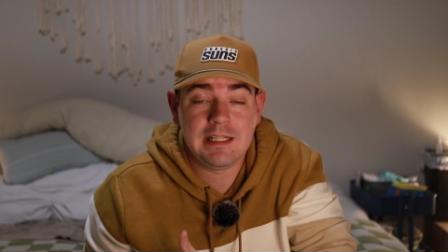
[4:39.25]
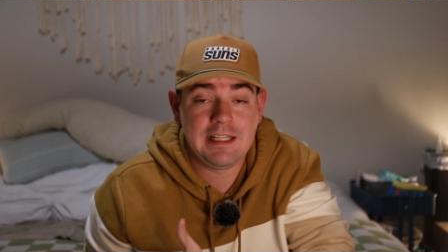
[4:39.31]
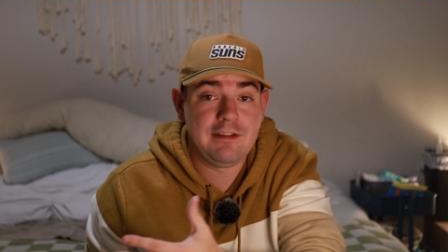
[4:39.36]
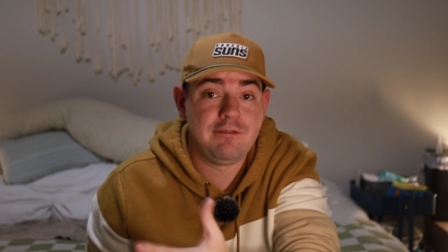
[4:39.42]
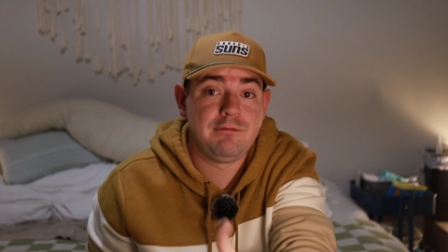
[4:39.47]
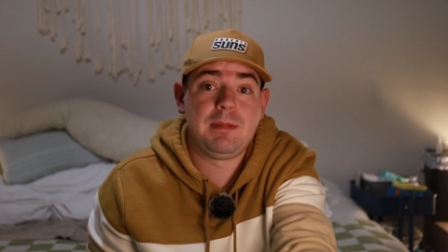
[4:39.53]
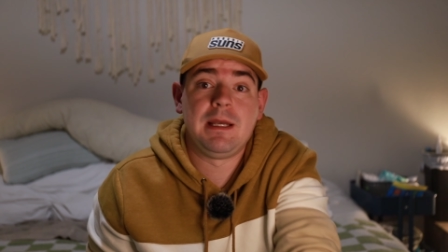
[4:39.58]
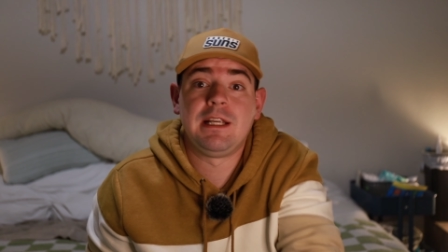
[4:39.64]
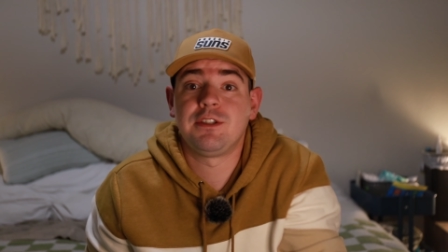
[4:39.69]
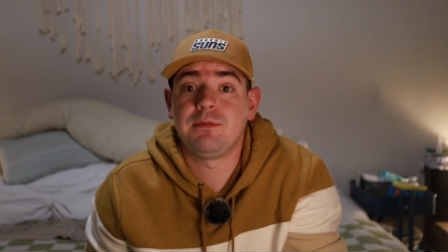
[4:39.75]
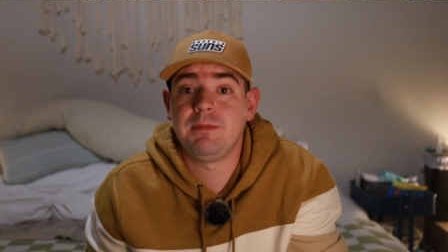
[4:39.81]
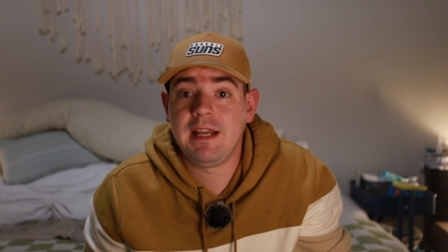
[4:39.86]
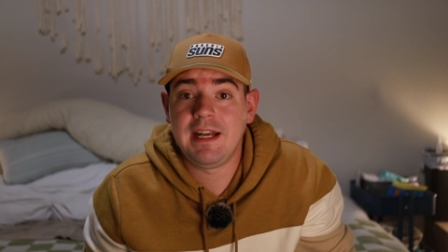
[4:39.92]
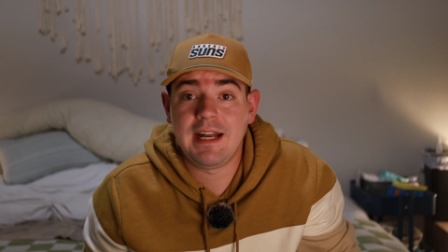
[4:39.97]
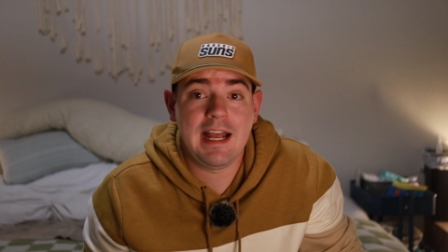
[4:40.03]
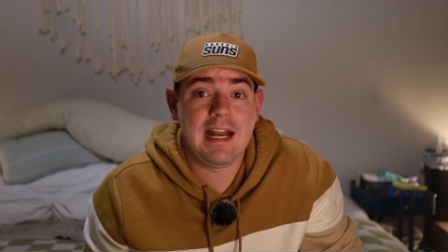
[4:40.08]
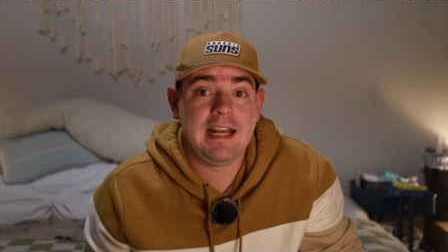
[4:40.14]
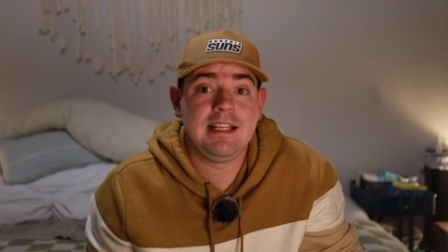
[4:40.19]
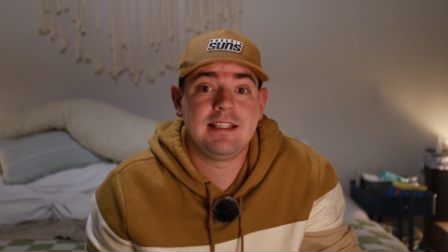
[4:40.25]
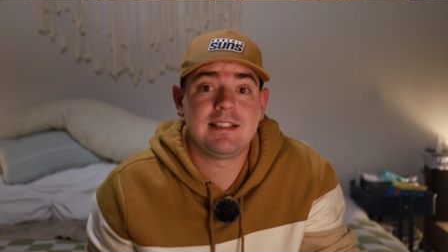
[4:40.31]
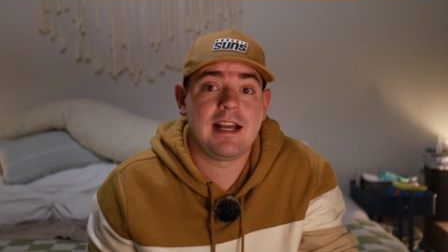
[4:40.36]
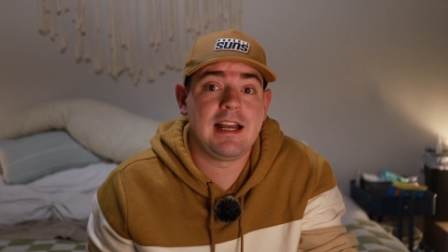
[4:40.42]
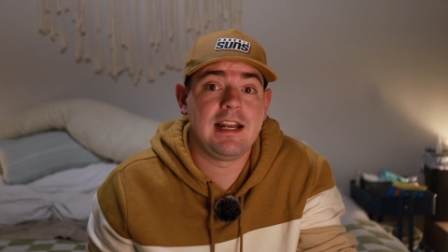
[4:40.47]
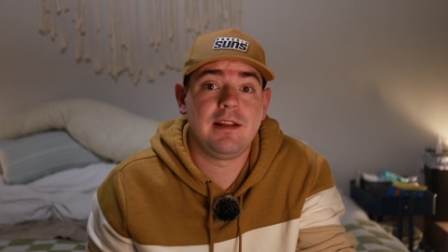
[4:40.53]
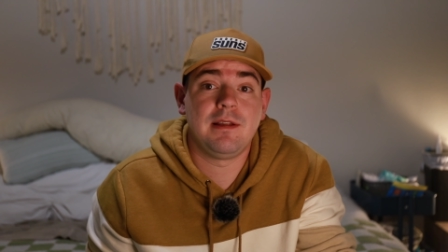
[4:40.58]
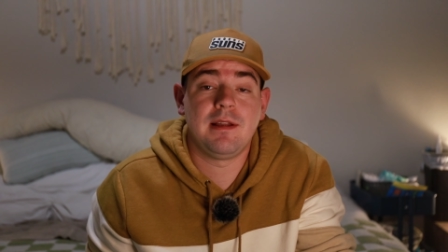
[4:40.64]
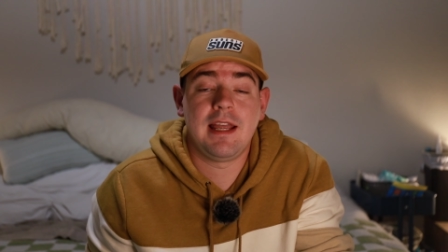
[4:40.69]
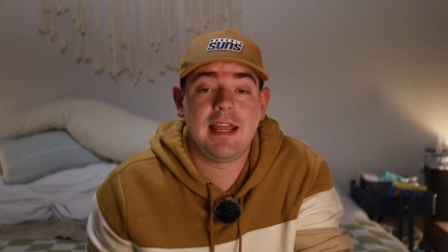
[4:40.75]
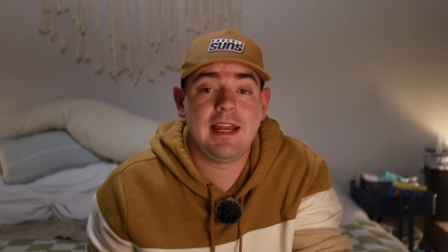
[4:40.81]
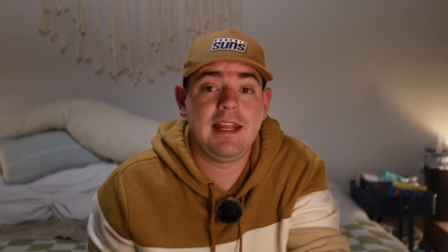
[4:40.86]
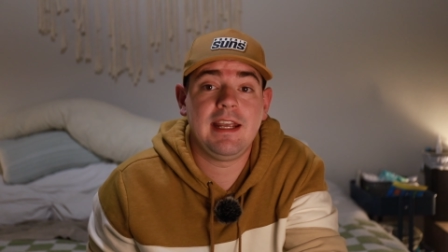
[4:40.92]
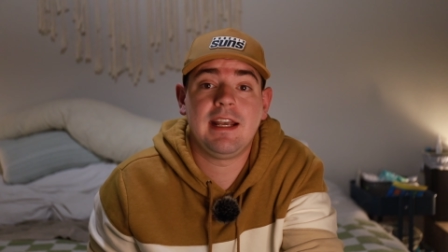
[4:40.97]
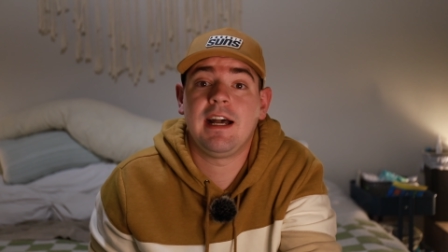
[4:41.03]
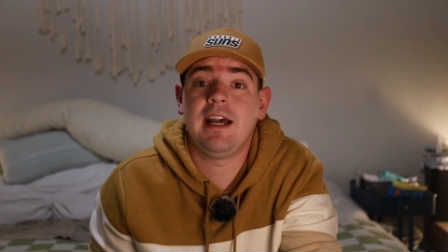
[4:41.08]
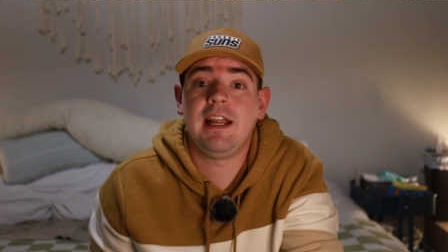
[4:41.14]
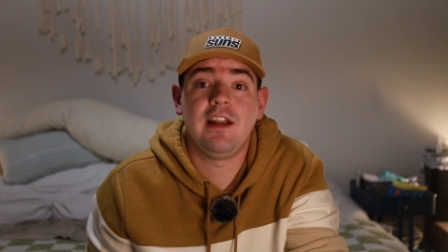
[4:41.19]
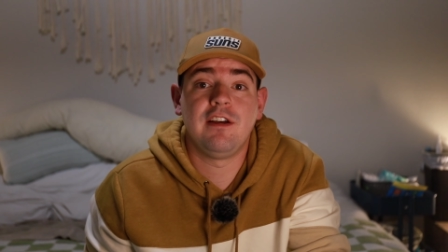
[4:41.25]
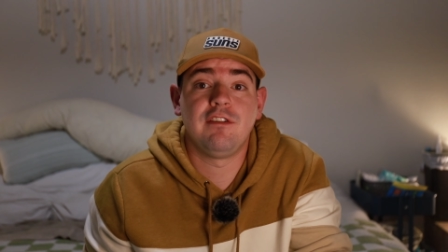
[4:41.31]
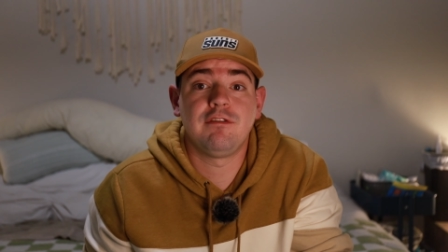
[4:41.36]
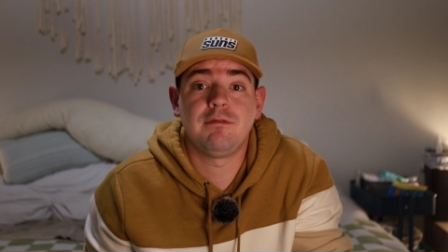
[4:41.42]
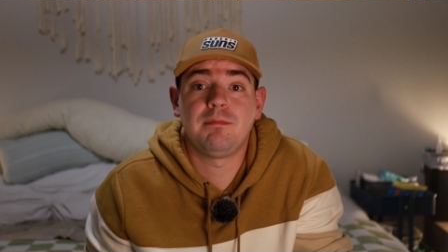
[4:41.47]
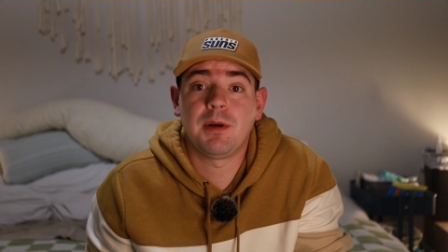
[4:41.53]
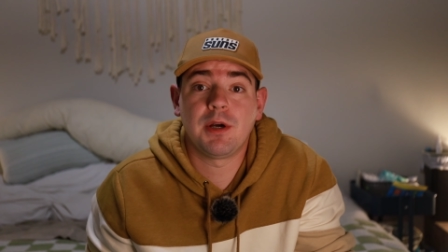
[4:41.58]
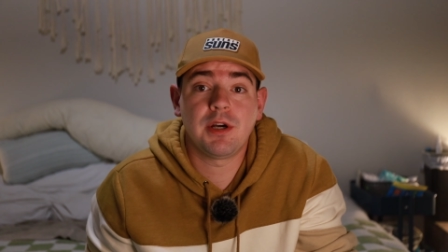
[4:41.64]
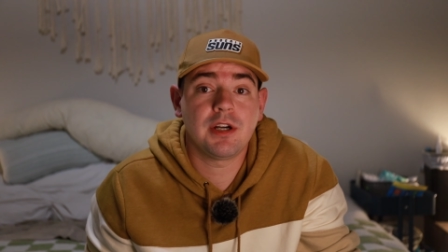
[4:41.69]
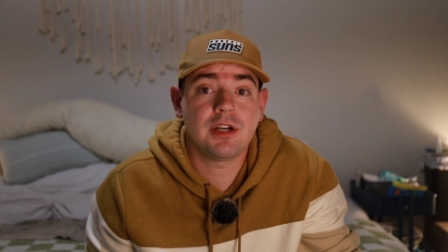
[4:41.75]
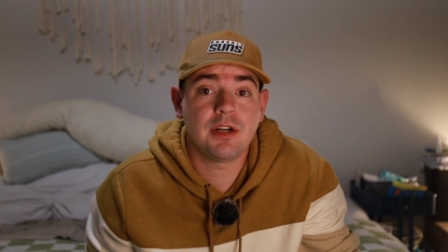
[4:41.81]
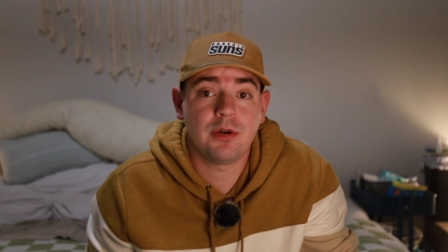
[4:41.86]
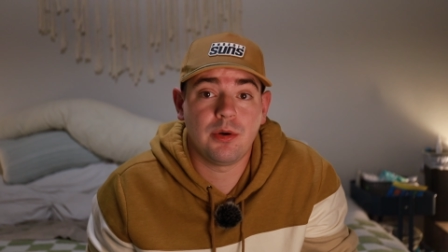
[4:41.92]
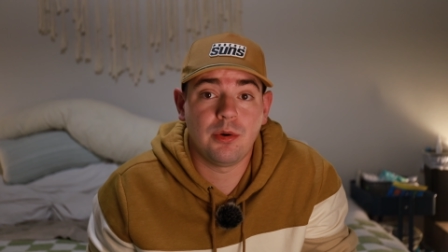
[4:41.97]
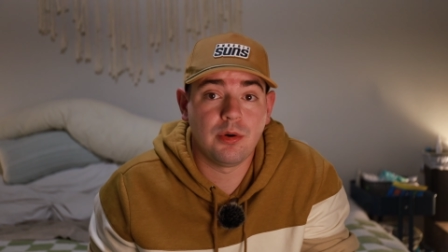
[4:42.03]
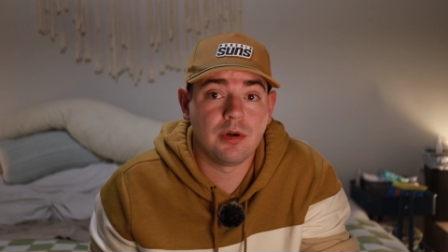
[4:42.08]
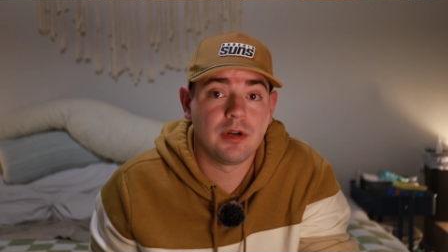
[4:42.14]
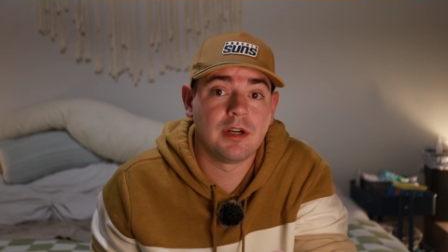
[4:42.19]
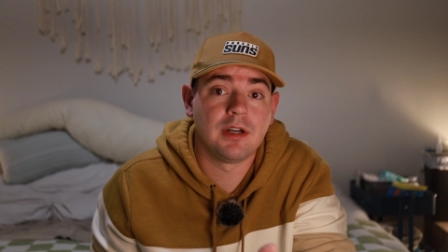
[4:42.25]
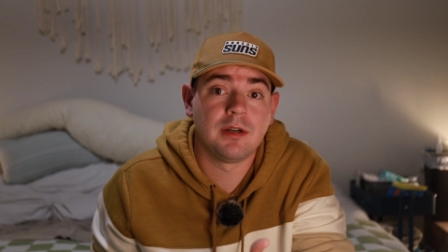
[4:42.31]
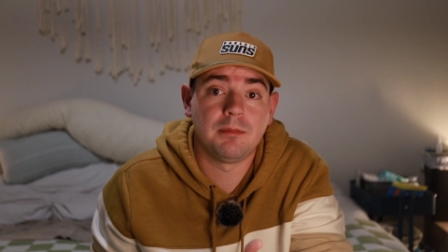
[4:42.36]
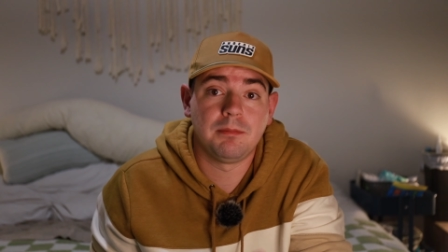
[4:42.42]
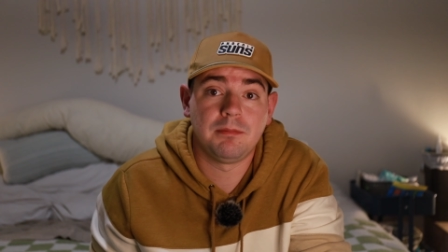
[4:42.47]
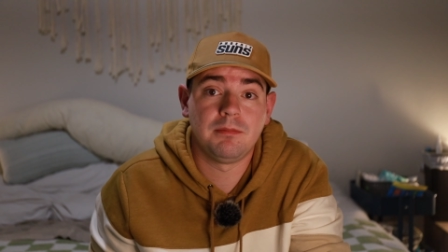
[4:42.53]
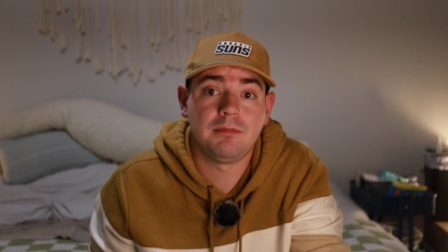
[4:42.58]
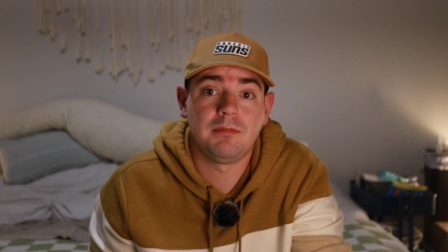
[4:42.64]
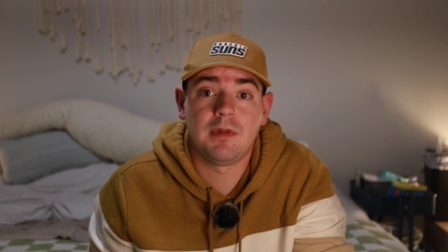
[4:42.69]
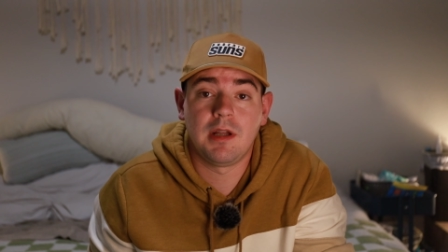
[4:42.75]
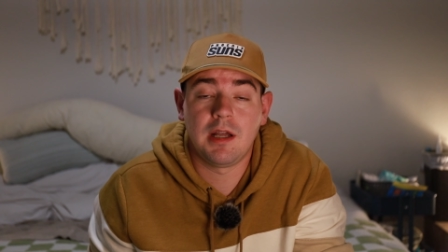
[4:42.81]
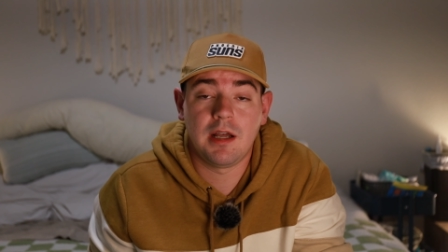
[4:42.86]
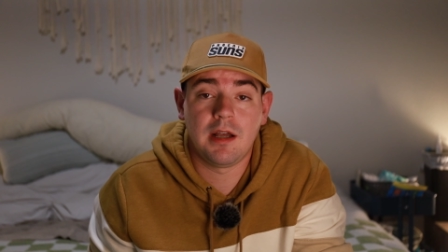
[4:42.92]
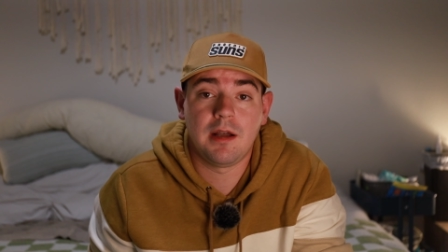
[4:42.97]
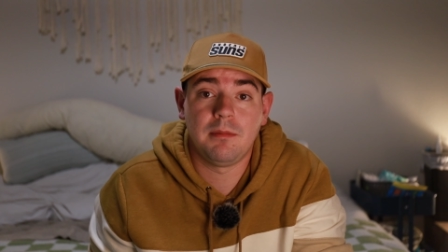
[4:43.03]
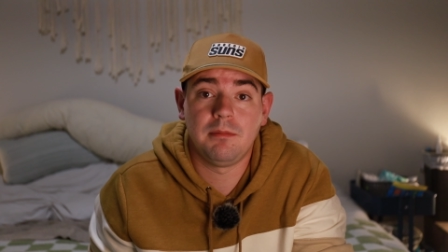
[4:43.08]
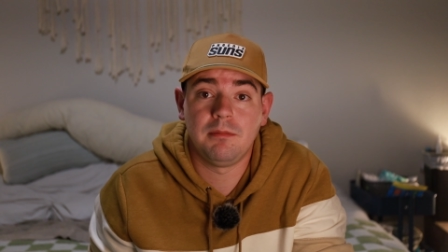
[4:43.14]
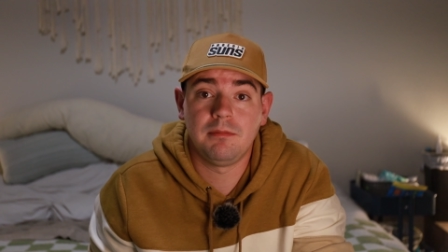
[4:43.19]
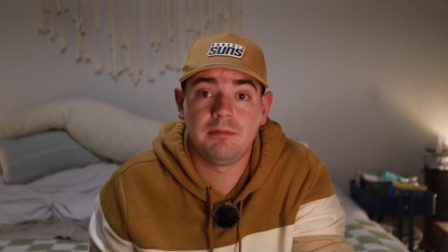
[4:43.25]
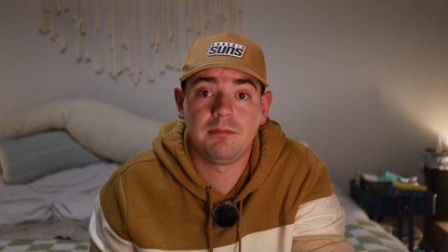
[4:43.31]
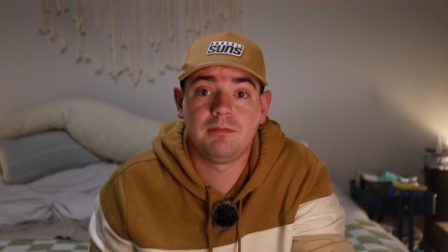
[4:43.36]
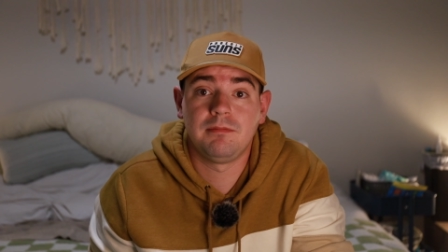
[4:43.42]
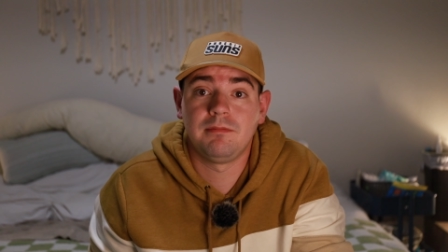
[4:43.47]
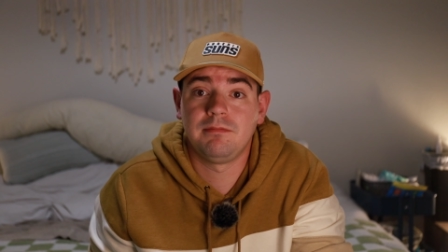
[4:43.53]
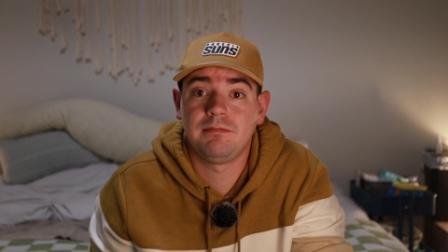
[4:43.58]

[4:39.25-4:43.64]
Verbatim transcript: give Benchmade any kind any kind of perk or um,